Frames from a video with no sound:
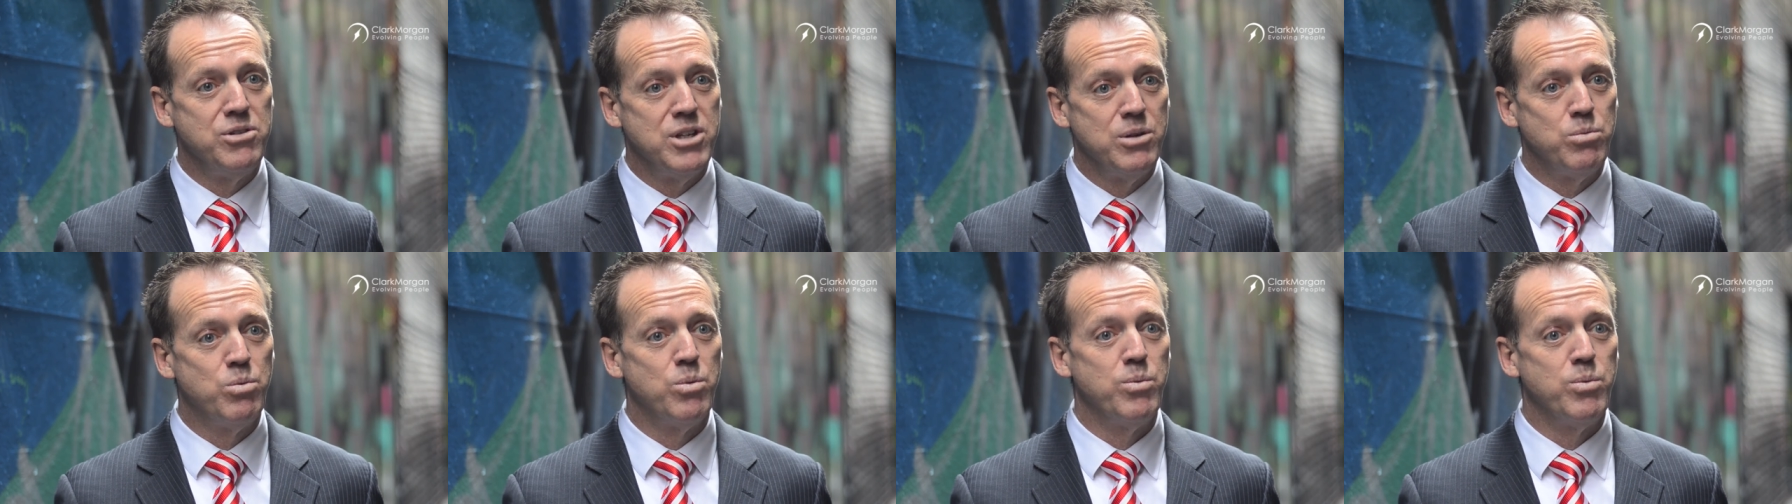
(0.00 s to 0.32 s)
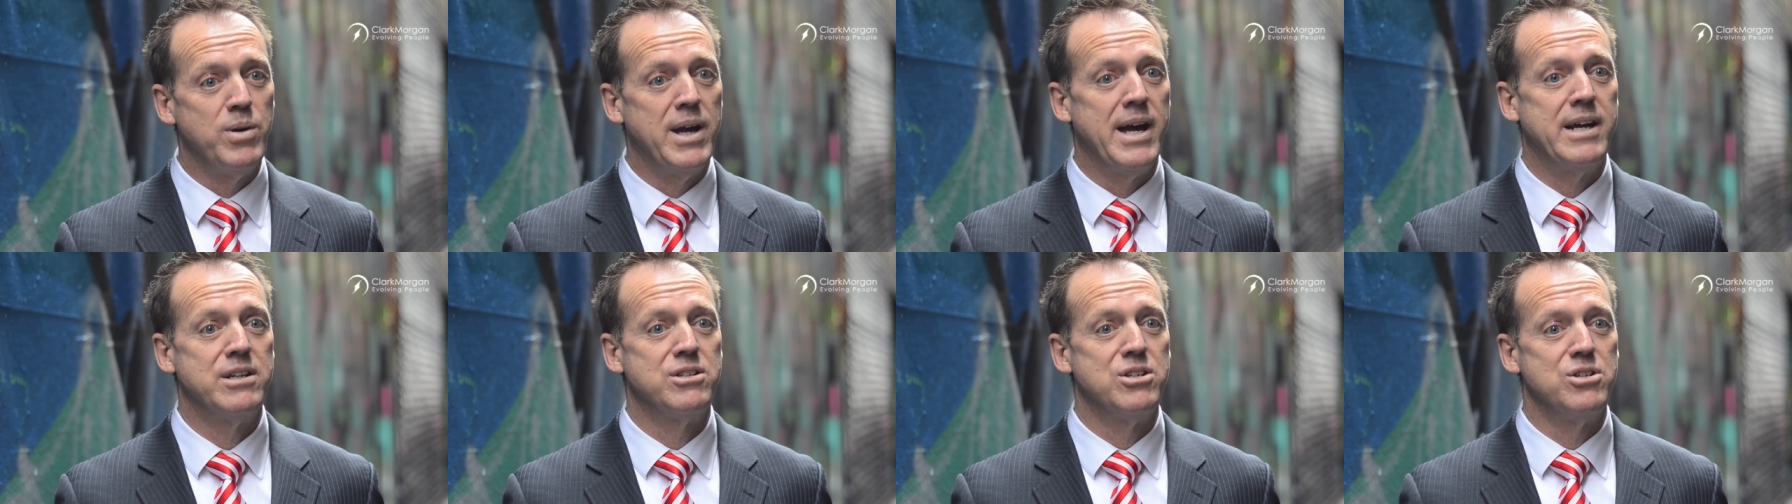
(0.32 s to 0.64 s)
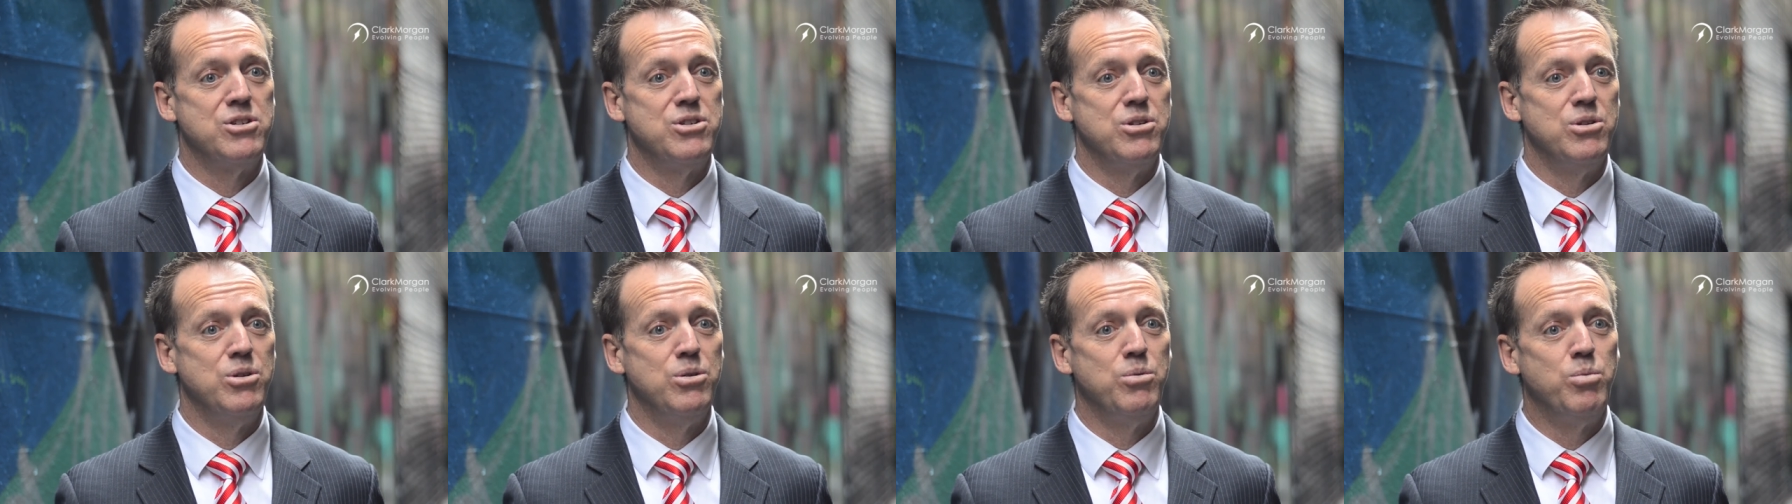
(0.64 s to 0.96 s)
did what we had to
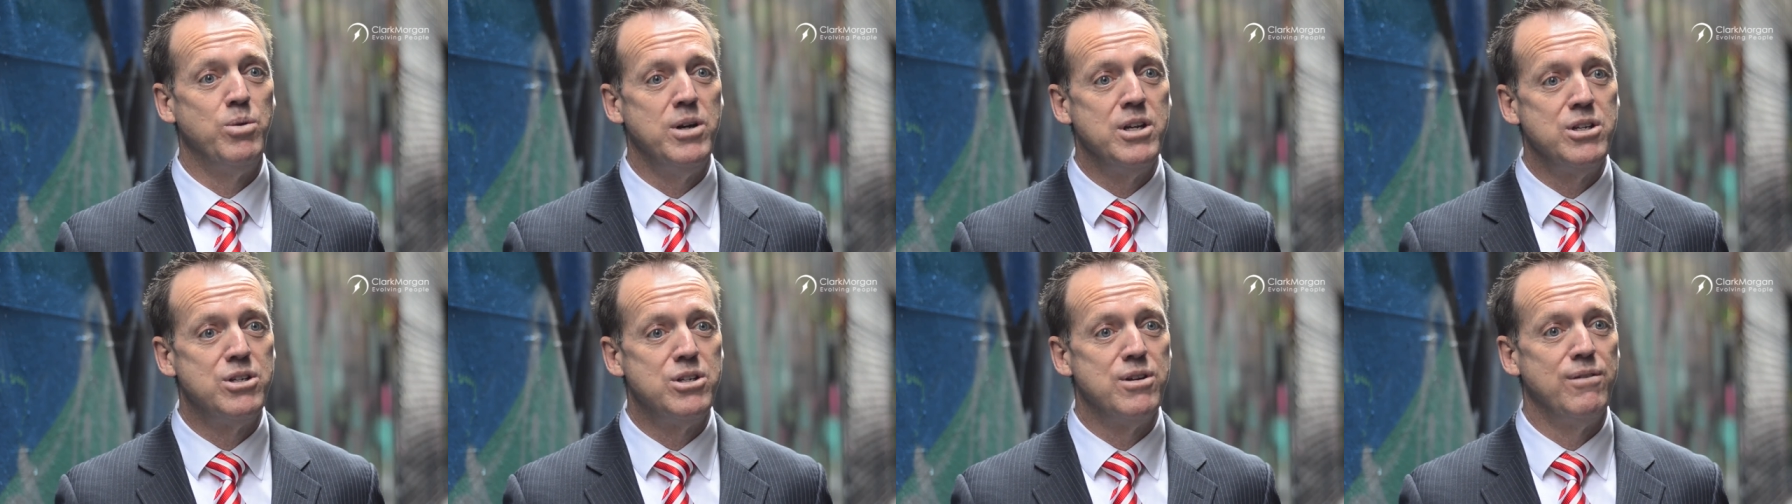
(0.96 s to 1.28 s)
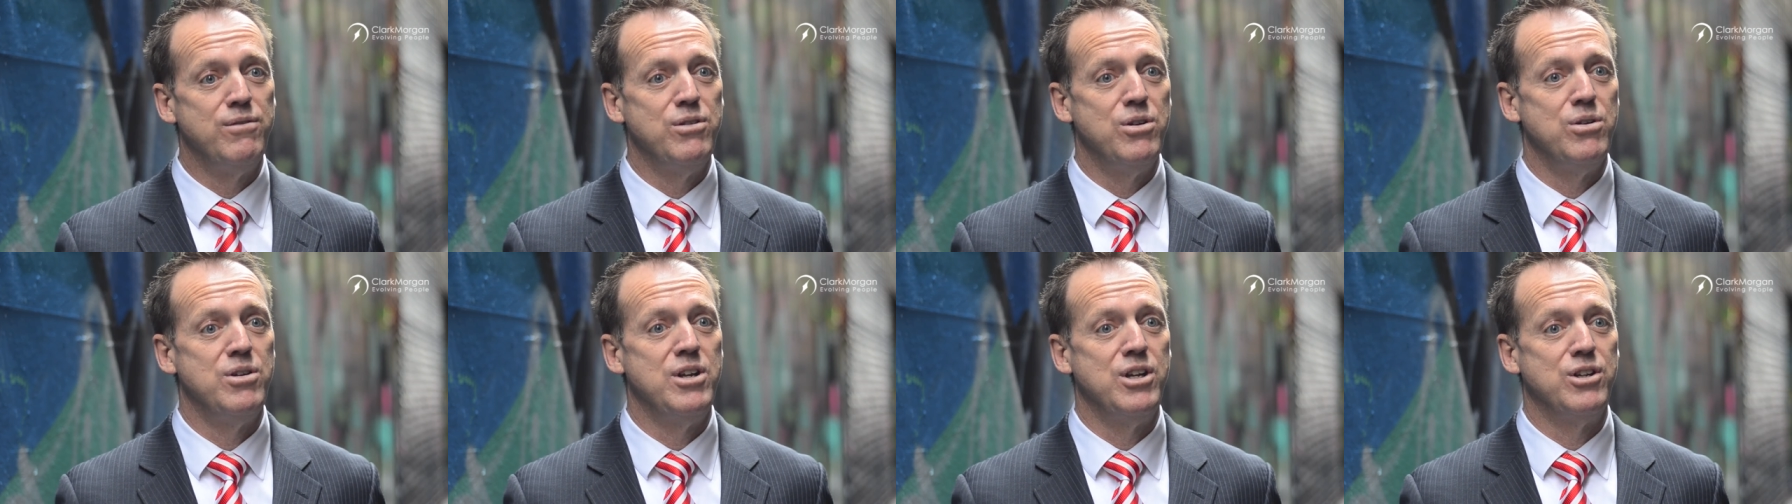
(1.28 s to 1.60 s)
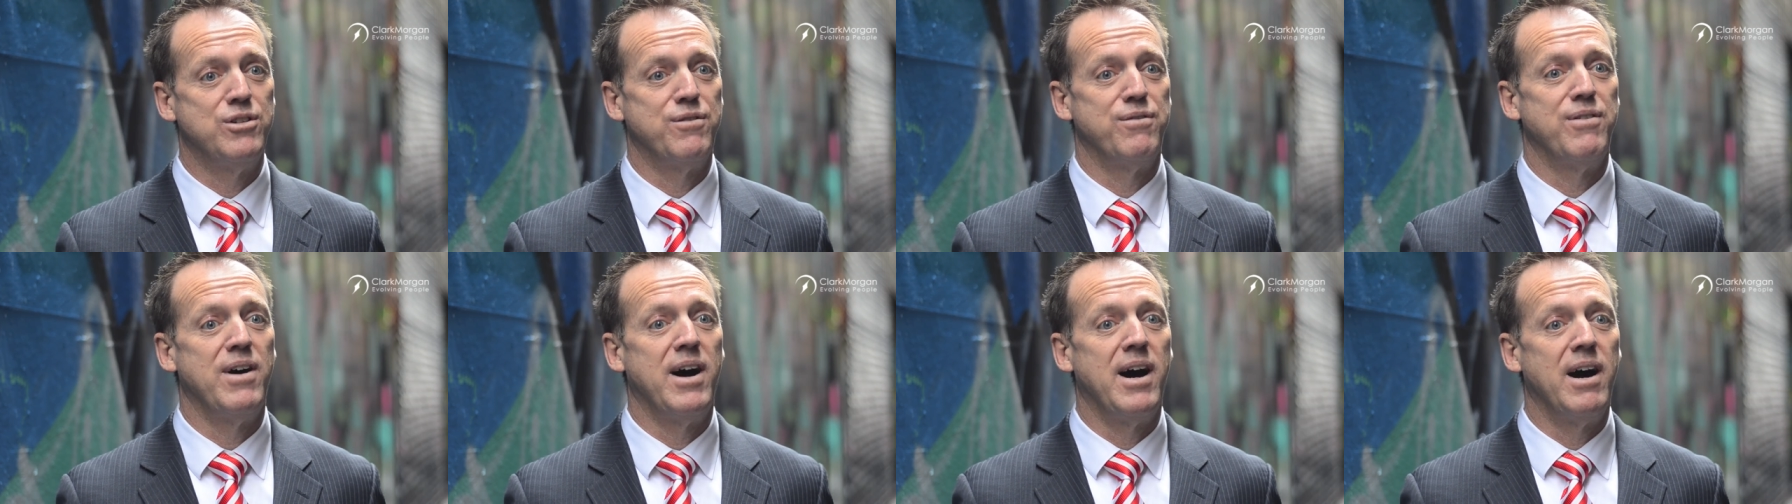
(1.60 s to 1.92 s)
do. We interviewed his
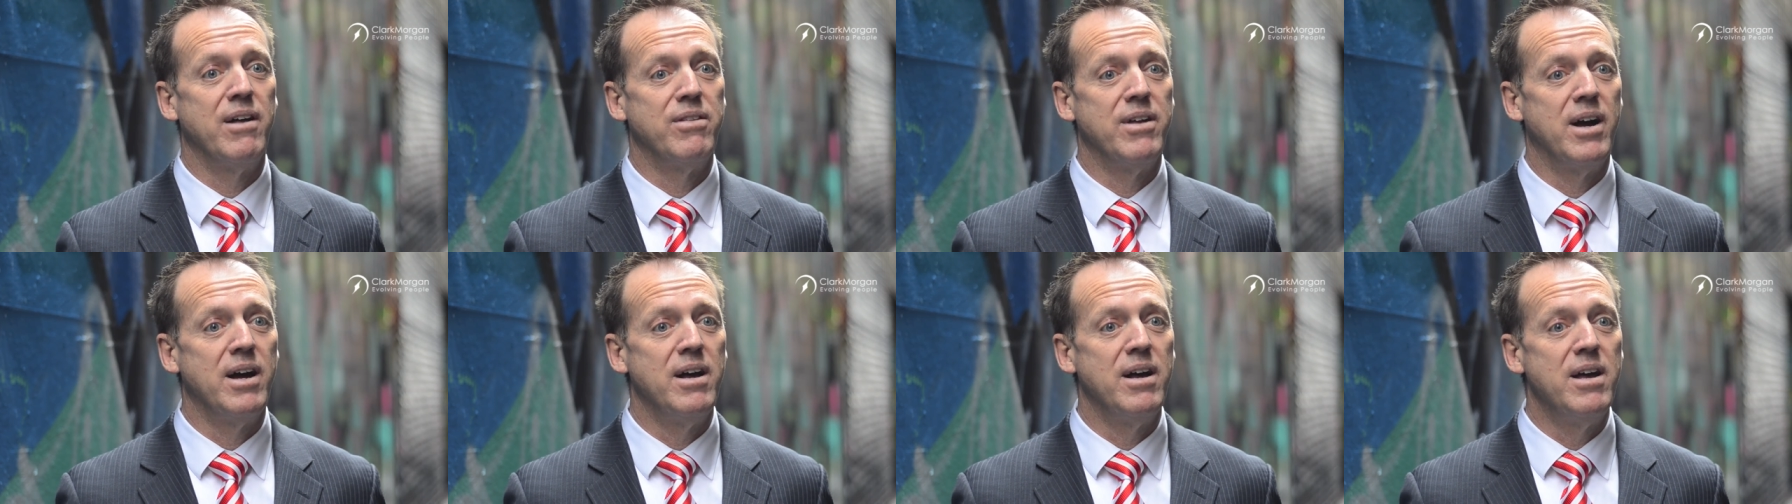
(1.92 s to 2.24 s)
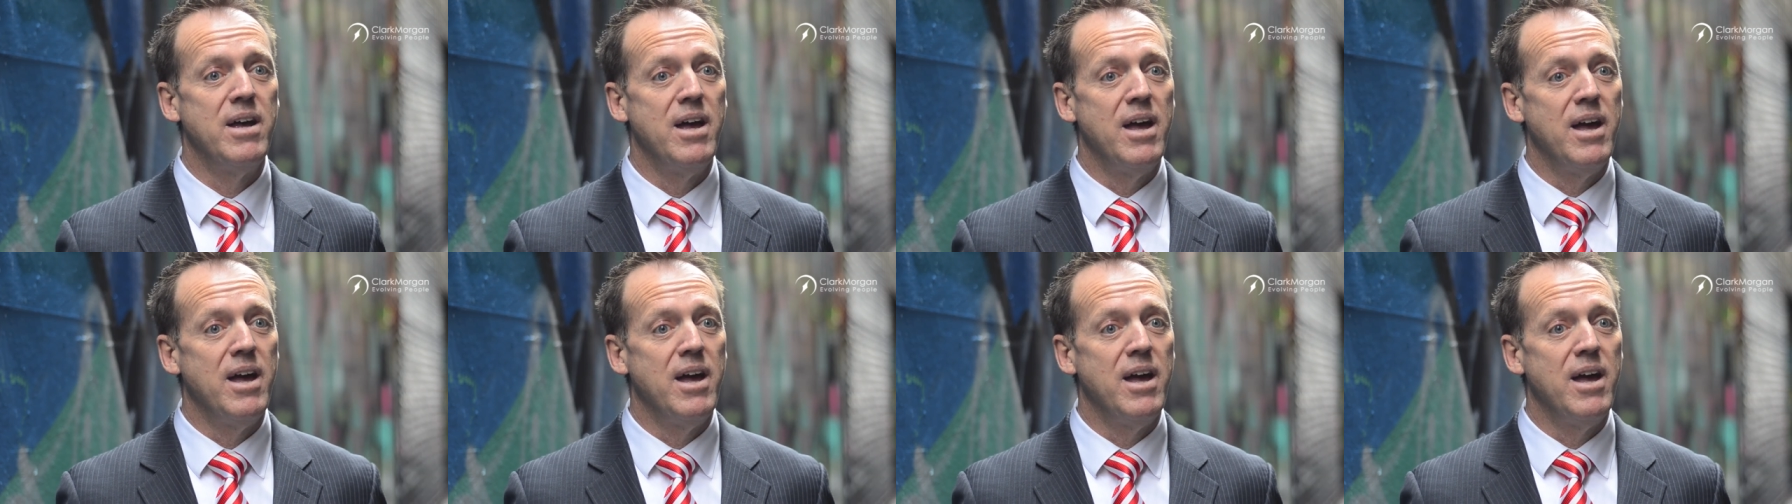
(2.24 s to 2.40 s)
father.